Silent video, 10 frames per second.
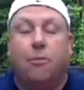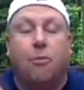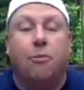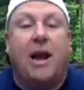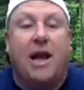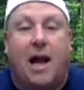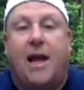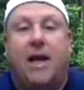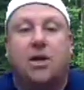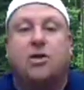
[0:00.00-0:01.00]
rate
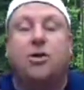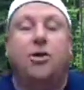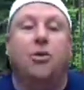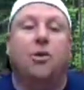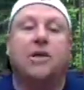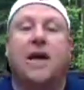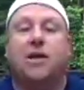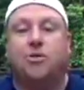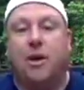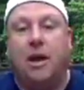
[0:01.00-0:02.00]
hike to your
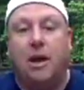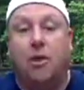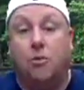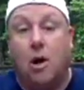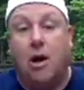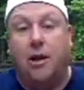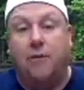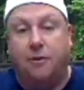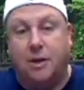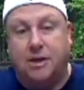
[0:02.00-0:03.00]
tax rate in Raleigh,
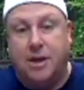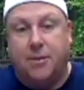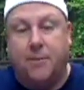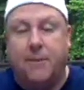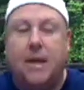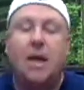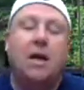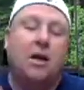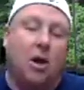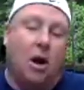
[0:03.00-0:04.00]
for example.
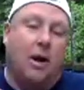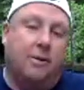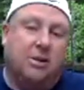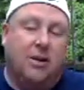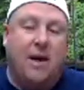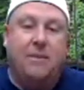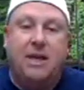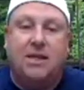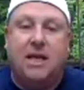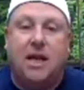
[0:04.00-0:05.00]
All right, so that
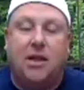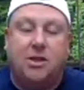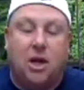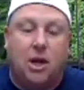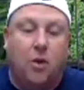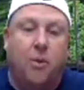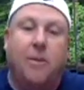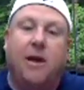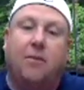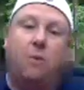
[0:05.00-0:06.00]
being said, let's talk a little bit
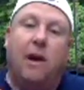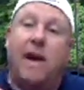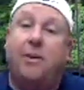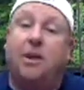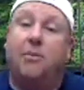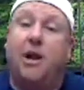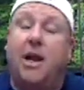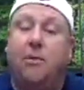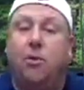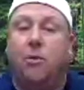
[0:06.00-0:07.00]
about what happened at the
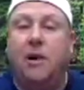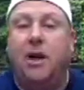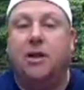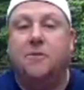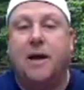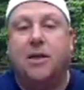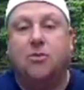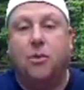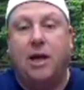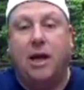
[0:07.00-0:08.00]
planning board meeting this past
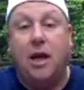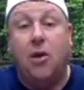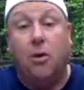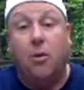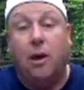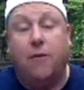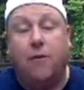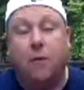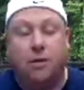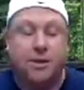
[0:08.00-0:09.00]
week here in Wake
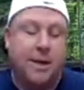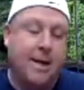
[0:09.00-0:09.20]
Forest.